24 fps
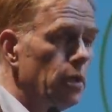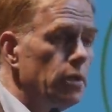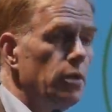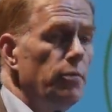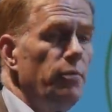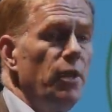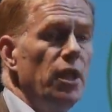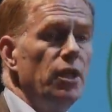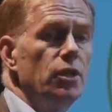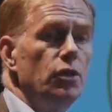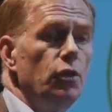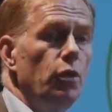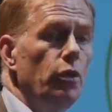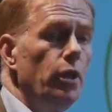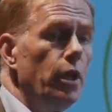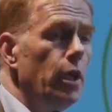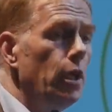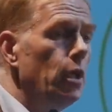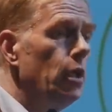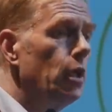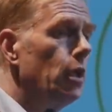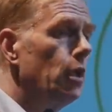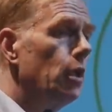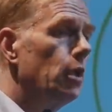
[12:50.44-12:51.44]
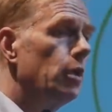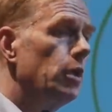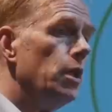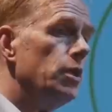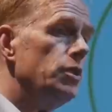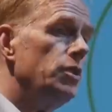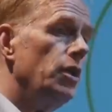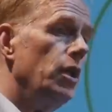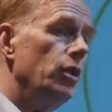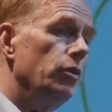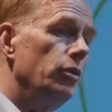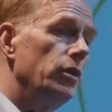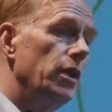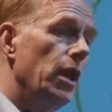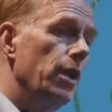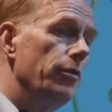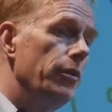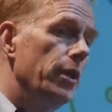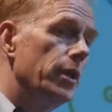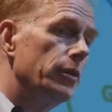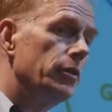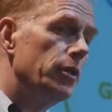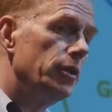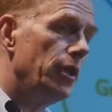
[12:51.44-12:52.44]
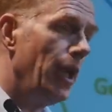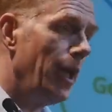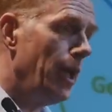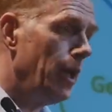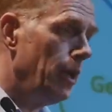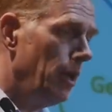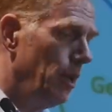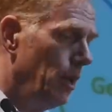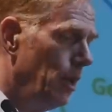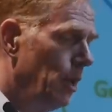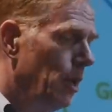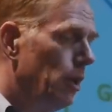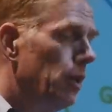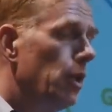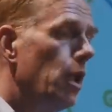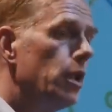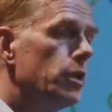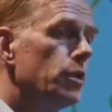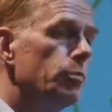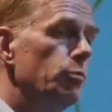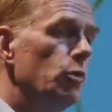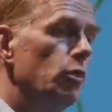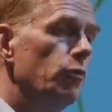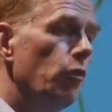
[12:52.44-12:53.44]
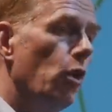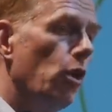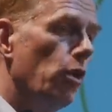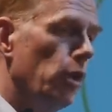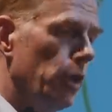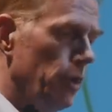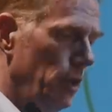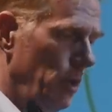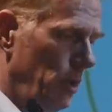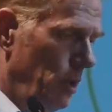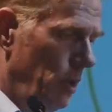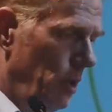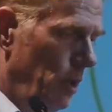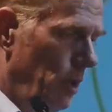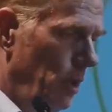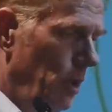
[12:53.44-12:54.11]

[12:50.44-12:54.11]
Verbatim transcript: It's a big story. Let's not go down there today. Let's move on.